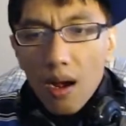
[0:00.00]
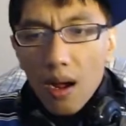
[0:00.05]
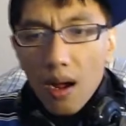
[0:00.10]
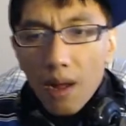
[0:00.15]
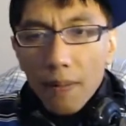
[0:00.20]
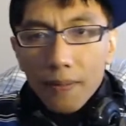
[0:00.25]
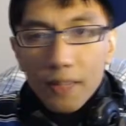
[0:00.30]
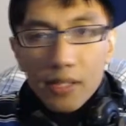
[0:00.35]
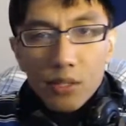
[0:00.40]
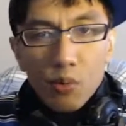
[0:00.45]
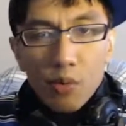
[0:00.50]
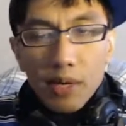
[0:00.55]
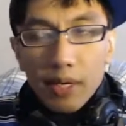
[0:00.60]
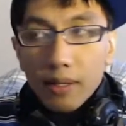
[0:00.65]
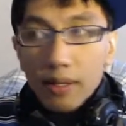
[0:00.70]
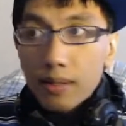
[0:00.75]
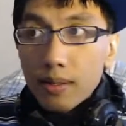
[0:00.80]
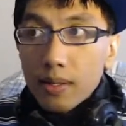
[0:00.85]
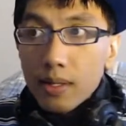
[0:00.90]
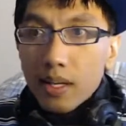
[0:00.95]
this week
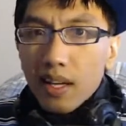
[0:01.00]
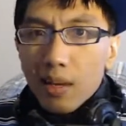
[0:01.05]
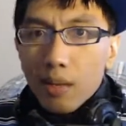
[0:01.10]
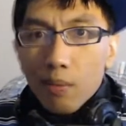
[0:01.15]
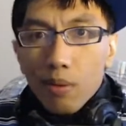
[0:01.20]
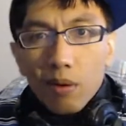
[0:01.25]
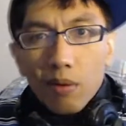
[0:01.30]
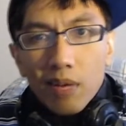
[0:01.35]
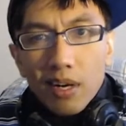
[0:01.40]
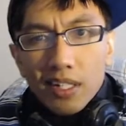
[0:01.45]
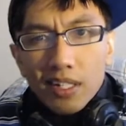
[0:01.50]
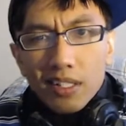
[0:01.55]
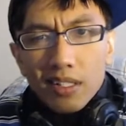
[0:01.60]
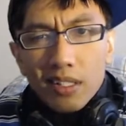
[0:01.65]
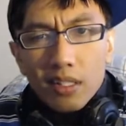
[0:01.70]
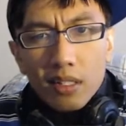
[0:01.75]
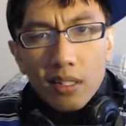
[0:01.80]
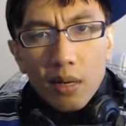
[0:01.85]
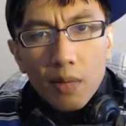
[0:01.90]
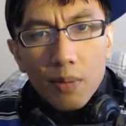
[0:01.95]
progression
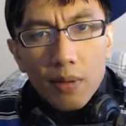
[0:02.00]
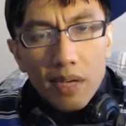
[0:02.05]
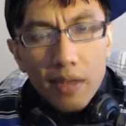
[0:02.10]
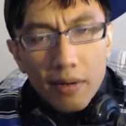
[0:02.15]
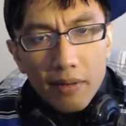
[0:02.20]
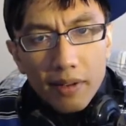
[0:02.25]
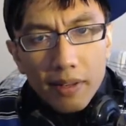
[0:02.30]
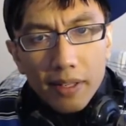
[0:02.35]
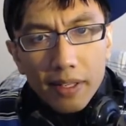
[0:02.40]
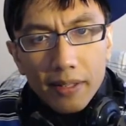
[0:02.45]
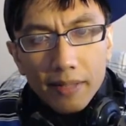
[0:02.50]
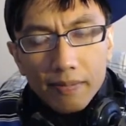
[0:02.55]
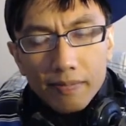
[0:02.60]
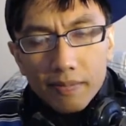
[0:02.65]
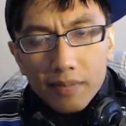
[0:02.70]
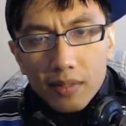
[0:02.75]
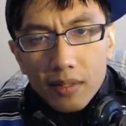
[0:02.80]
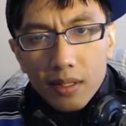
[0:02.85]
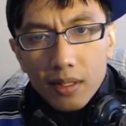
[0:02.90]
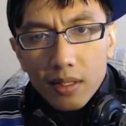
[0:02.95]
is up in everything.
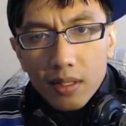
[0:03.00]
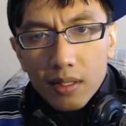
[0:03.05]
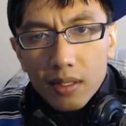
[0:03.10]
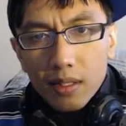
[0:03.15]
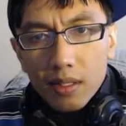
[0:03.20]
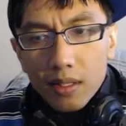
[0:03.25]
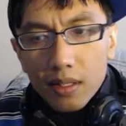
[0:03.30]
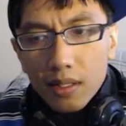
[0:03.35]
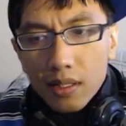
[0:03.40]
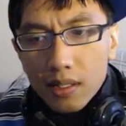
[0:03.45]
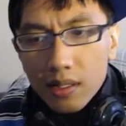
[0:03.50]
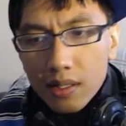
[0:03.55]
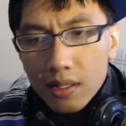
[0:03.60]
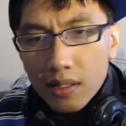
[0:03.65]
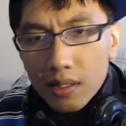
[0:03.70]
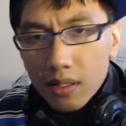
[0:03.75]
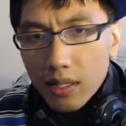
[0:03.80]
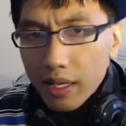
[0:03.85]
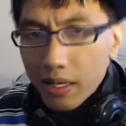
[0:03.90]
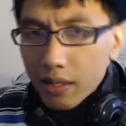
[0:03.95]

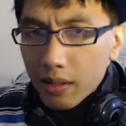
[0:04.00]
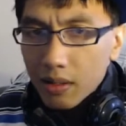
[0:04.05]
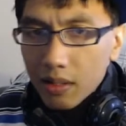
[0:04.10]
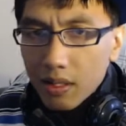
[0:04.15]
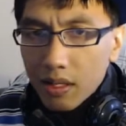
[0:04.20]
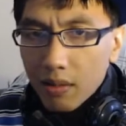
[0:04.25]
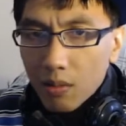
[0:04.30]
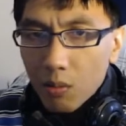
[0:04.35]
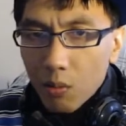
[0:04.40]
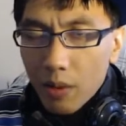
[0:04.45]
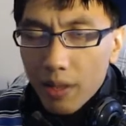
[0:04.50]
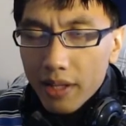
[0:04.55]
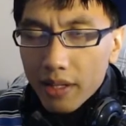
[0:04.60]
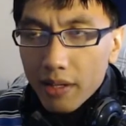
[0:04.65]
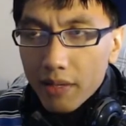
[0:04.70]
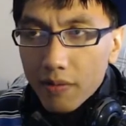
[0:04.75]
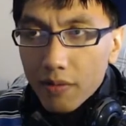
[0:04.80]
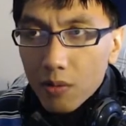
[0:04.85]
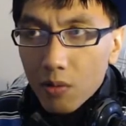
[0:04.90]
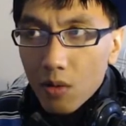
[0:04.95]
Like
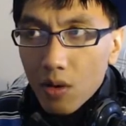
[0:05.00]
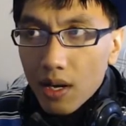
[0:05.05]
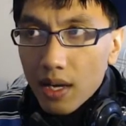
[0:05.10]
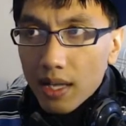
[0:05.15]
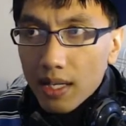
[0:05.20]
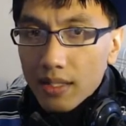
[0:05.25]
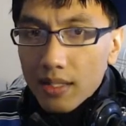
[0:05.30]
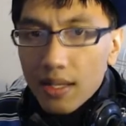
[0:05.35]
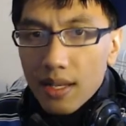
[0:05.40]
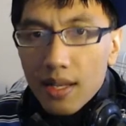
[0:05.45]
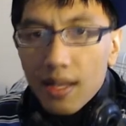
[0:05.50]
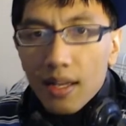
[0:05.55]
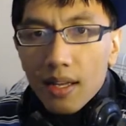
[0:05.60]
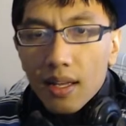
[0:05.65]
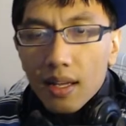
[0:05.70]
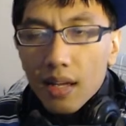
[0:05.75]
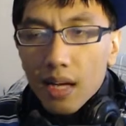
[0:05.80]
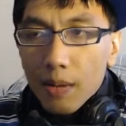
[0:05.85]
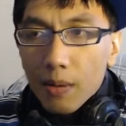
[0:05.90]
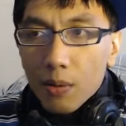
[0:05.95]
weightlifting wise,
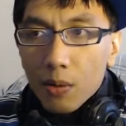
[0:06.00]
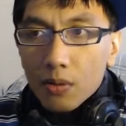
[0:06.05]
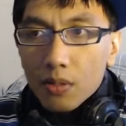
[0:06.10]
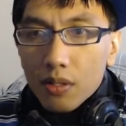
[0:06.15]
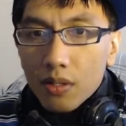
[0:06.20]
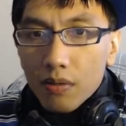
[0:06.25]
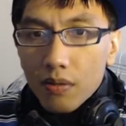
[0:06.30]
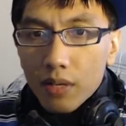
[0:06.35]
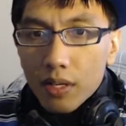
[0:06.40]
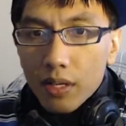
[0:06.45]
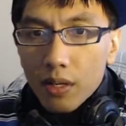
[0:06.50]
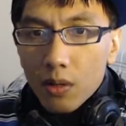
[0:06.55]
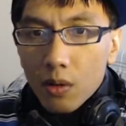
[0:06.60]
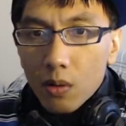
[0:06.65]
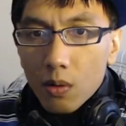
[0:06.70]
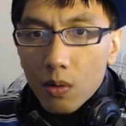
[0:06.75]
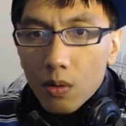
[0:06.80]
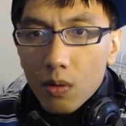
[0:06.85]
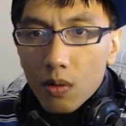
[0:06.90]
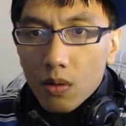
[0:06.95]
I posted a
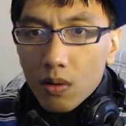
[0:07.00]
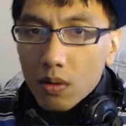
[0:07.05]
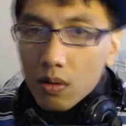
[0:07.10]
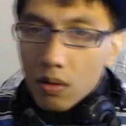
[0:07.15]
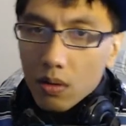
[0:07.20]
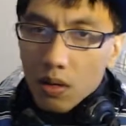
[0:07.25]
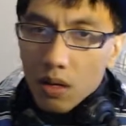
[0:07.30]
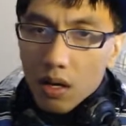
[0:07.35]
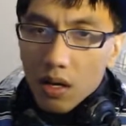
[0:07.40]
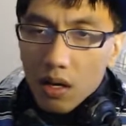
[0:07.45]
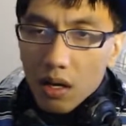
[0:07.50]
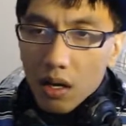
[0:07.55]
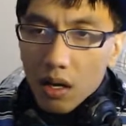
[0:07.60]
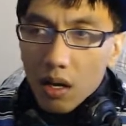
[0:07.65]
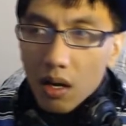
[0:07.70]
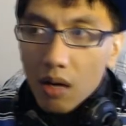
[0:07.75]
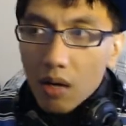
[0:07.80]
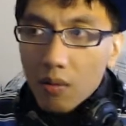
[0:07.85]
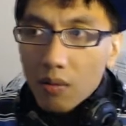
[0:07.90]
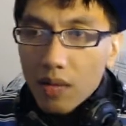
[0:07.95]
video
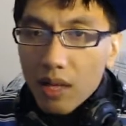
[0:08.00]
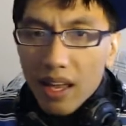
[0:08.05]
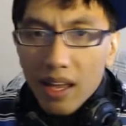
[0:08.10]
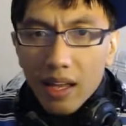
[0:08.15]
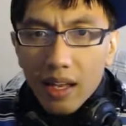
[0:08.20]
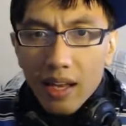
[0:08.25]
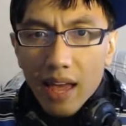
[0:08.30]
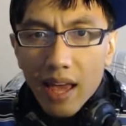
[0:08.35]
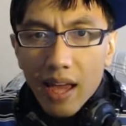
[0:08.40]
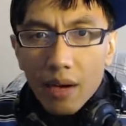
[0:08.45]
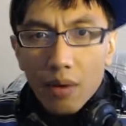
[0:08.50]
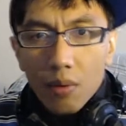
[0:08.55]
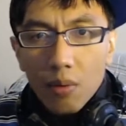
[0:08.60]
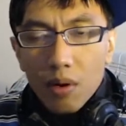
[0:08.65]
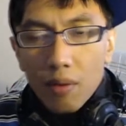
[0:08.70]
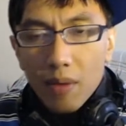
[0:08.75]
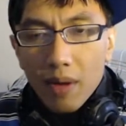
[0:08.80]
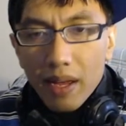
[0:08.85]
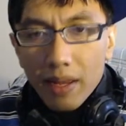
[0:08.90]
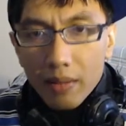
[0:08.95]
on and added one of
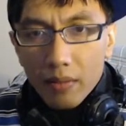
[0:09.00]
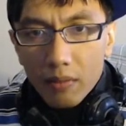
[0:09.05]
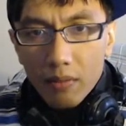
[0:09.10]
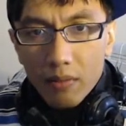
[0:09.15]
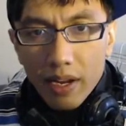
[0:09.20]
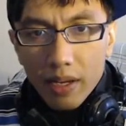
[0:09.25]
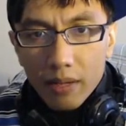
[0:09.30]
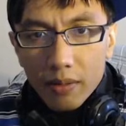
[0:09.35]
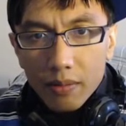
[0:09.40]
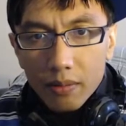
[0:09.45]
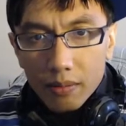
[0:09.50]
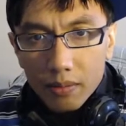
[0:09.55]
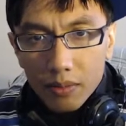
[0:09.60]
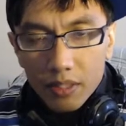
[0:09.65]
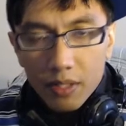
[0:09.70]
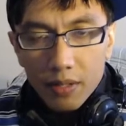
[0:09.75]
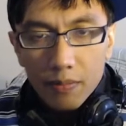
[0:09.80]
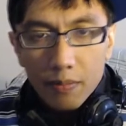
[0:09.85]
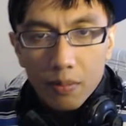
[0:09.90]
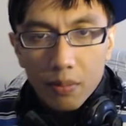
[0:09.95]
my random
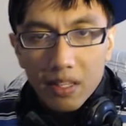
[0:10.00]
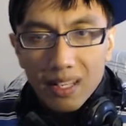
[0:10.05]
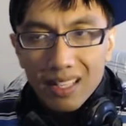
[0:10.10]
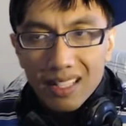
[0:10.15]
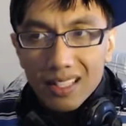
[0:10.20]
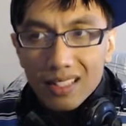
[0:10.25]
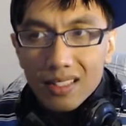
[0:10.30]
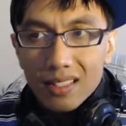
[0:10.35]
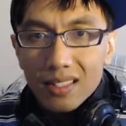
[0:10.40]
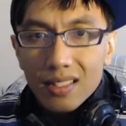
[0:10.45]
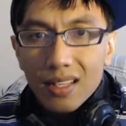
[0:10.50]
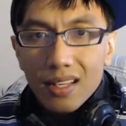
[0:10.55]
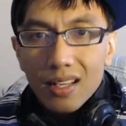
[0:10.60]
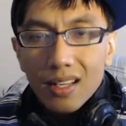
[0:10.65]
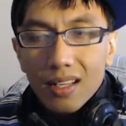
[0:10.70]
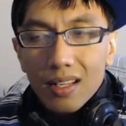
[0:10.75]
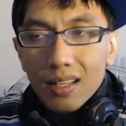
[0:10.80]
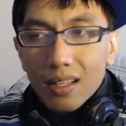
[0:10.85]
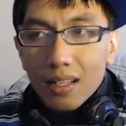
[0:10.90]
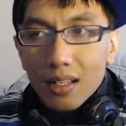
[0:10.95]
gym playlists
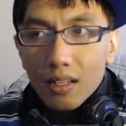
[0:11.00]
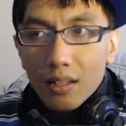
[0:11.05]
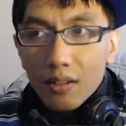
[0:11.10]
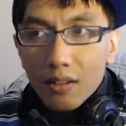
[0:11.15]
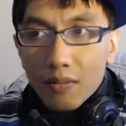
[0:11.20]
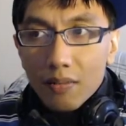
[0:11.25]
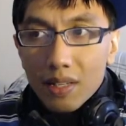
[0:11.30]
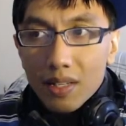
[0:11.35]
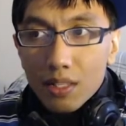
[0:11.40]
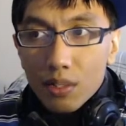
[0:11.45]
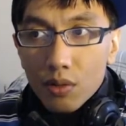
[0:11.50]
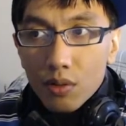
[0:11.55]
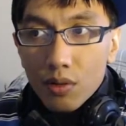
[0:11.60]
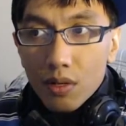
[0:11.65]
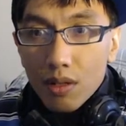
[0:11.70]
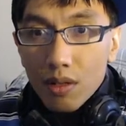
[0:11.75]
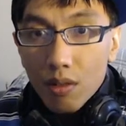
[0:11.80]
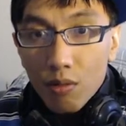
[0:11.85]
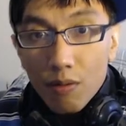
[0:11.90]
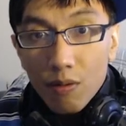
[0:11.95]
of me doing
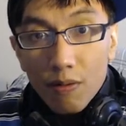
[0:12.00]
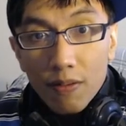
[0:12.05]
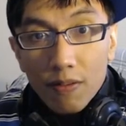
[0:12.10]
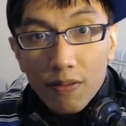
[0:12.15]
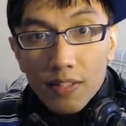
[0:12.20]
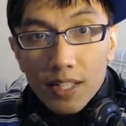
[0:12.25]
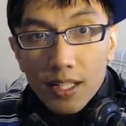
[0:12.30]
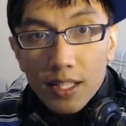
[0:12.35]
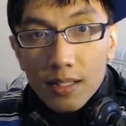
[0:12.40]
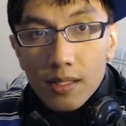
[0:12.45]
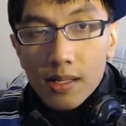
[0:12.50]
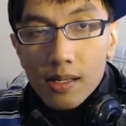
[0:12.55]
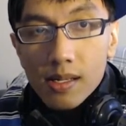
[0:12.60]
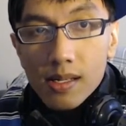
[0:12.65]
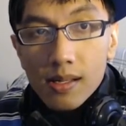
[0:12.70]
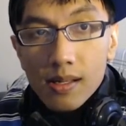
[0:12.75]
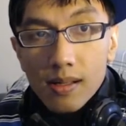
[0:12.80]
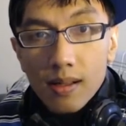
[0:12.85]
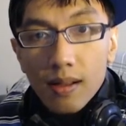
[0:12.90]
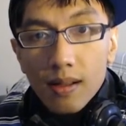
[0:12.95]
315
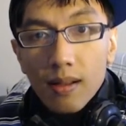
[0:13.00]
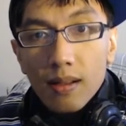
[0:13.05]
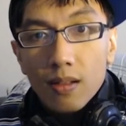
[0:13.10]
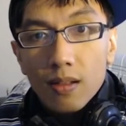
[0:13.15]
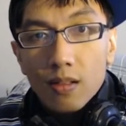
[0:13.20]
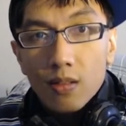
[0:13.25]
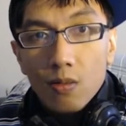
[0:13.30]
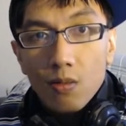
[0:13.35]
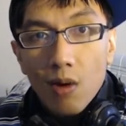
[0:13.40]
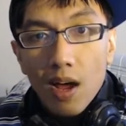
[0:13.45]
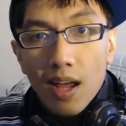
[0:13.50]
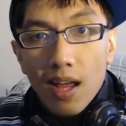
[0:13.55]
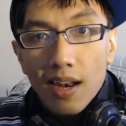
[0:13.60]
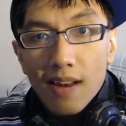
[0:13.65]
on the squat.